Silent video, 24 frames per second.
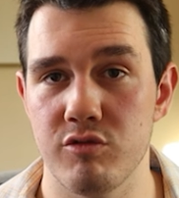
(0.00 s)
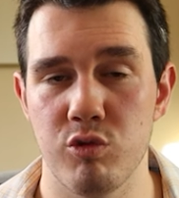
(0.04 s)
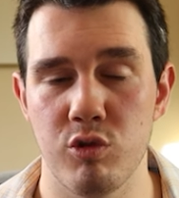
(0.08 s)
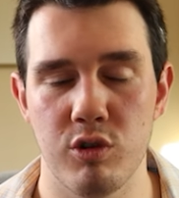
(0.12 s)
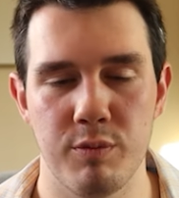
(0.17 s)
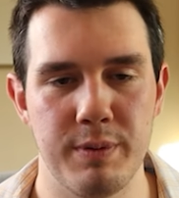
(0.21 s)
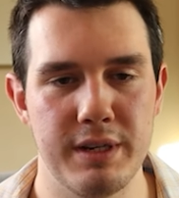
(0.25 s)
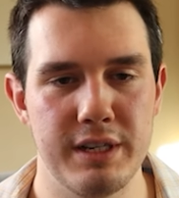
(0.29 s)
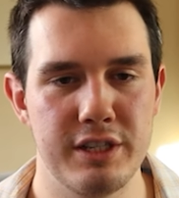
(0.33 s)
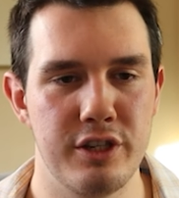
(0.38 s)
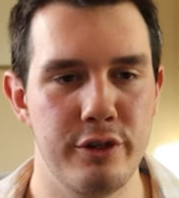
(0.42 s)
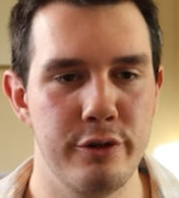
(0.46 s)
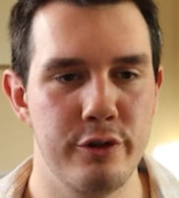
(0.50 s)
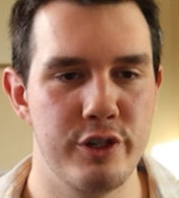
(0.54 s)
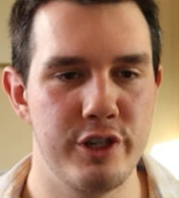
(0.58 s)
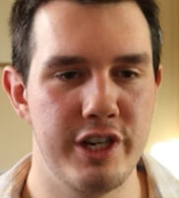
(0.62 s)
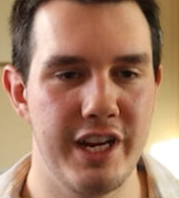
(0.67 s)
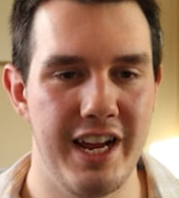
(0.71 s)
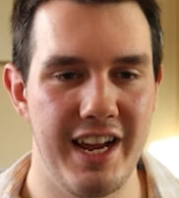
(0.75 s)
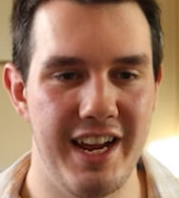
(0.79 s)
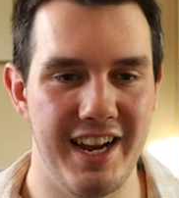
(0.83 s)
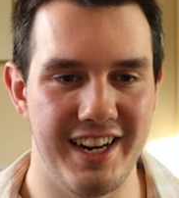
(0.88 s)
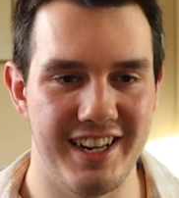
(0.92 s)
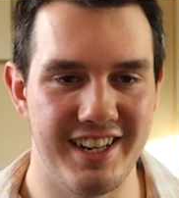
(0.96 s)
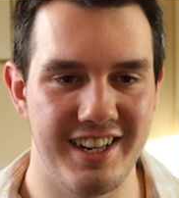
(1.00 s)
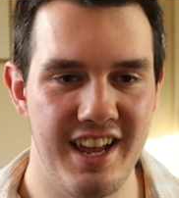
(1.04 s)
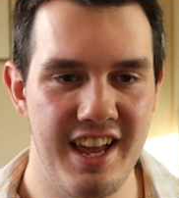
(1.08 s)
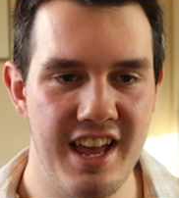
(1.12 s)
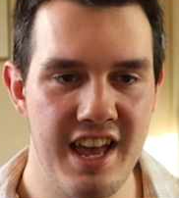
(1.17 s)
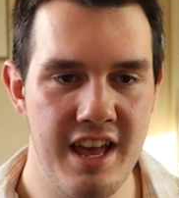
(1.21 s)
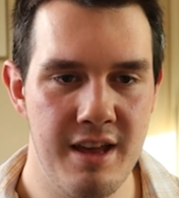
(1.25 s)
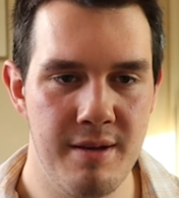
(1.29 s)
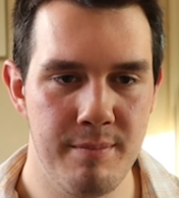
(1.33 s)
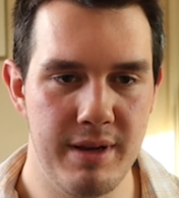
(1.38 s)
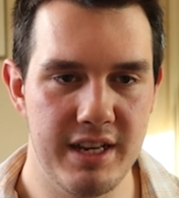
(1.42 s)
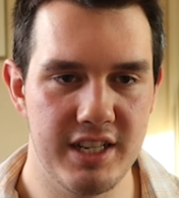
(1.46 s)
Rook B2 check,
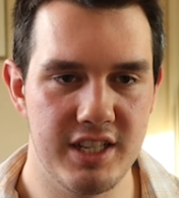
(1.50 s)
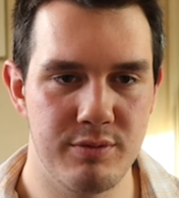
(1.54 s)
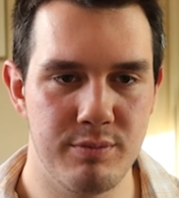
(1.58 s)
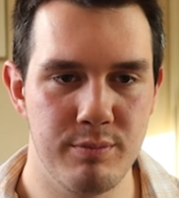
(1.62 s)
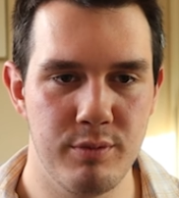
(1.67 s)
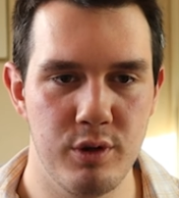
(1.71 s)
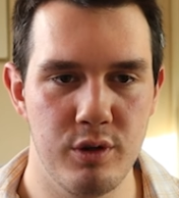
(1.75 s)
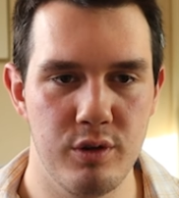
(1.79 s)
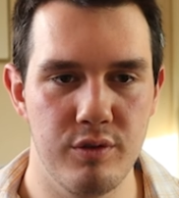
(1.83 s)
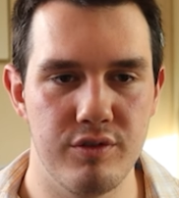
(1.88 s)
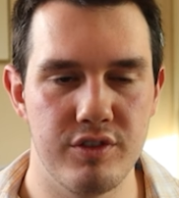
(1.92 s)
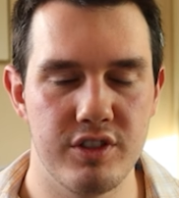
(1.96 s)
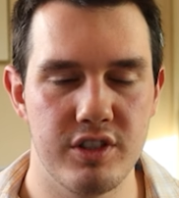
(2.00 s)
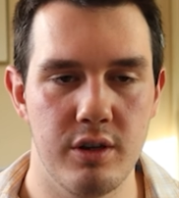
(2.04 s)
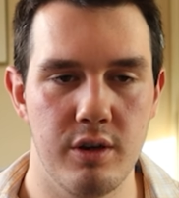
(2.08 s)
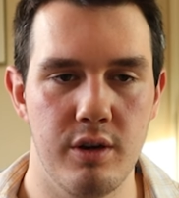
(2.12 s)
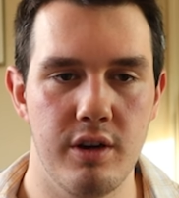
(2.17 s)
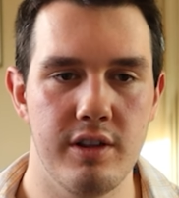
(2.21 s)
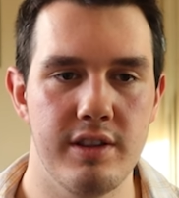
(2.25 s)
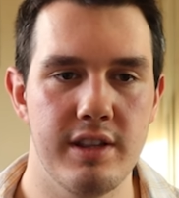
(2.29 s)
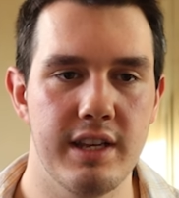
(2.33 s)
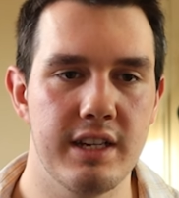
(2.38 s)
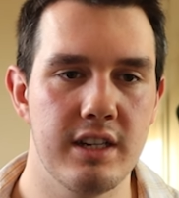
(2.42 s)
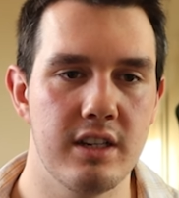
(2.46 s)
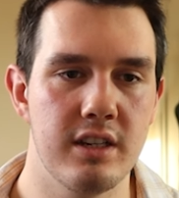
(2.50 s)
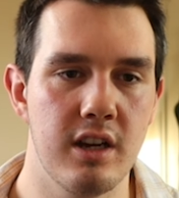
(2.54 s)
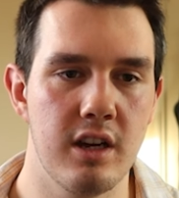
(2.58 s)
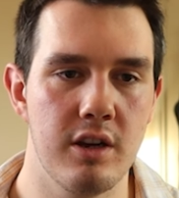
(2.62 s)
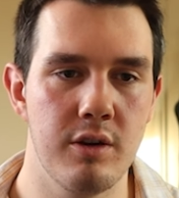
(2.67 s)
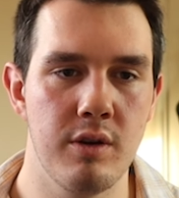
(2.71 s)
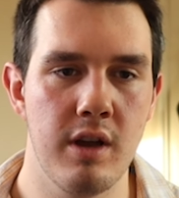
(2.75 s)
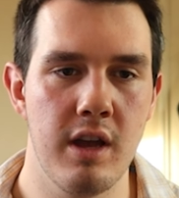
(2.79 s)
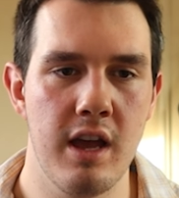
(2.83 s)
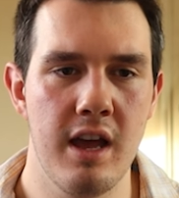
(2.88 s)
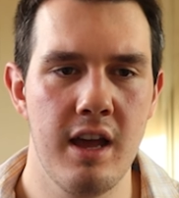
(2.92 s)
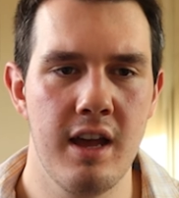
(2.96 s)
best move. So I then
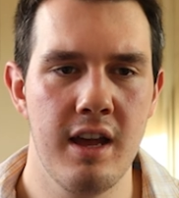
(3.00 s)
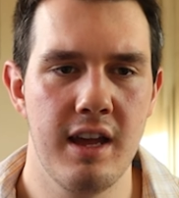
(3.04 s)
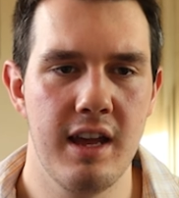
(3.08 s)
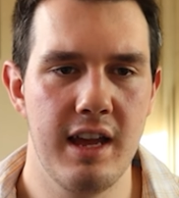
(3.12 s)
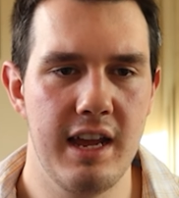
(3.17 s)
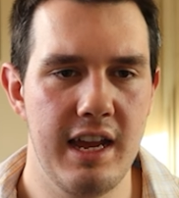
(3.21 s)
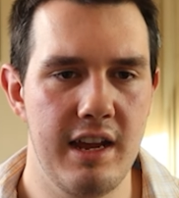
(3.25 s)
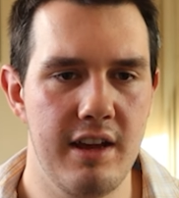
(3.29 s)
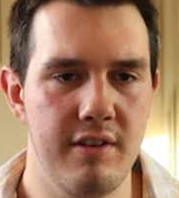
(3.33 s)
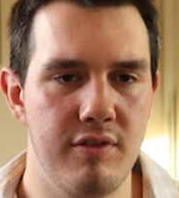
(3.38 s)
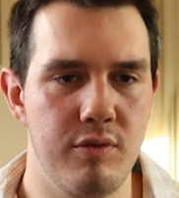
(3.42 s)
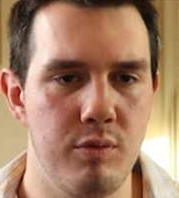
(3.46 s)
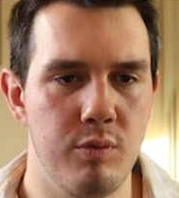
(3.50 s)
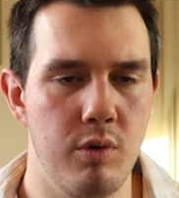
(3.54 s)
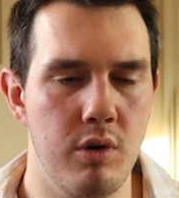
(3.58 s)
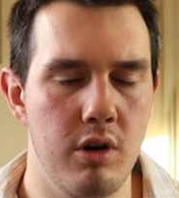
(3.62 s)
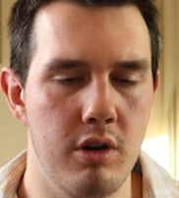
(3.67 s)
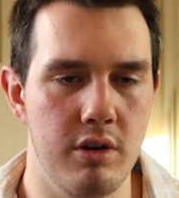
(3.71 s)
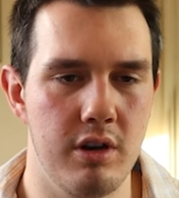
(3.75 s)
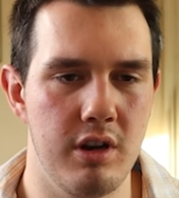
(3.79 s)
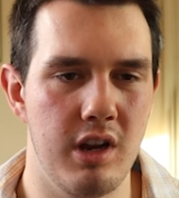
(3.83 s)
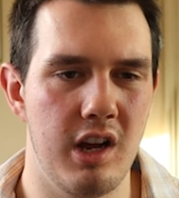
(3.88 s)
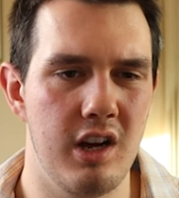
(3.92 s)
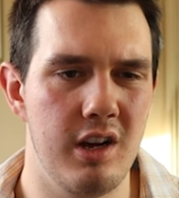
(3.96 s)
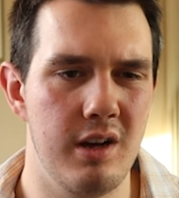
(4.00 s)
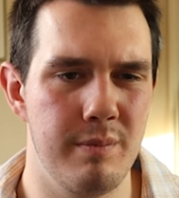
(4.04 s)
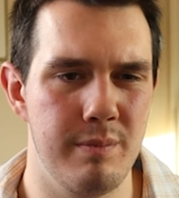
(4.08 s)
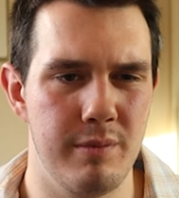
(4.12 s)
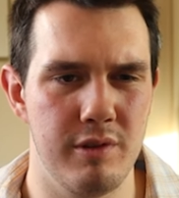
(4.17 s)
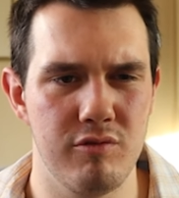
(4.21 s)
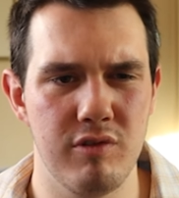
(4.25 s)
go F1.